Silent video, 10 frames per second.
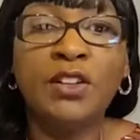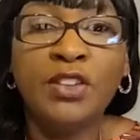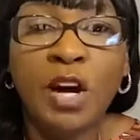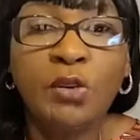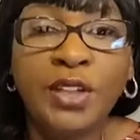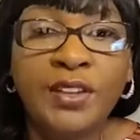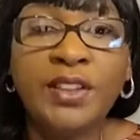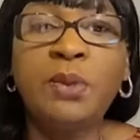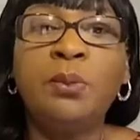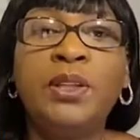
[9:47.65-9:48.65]
No good
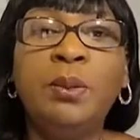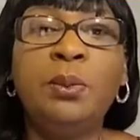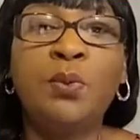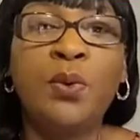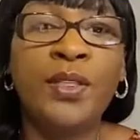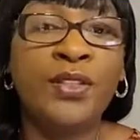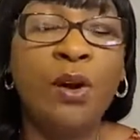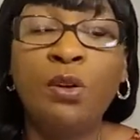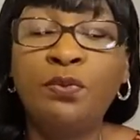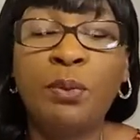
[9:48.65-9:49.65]
thing will he
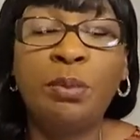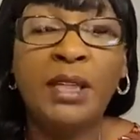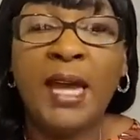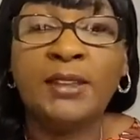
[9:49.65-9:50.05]
withhold from me